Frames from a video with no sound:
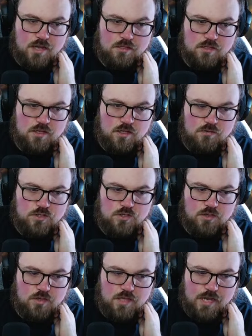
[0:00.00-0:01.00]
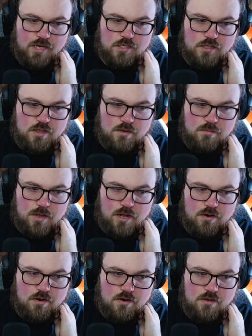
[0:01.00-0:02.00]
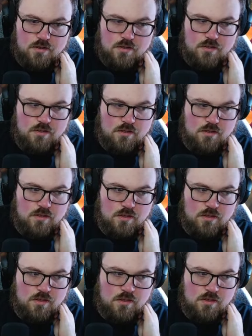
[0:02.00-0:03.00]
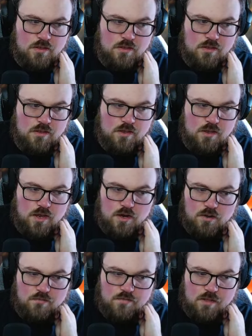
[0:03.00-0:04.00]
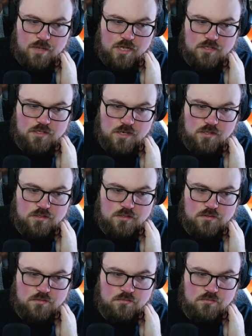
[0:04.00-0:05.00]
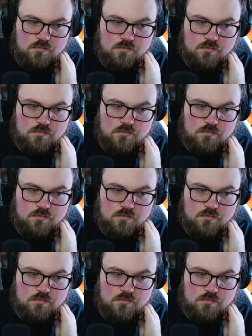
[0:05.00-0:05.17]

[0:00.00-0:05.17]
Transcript: that it's closer to legacy than modern. I don't know if that makes sense.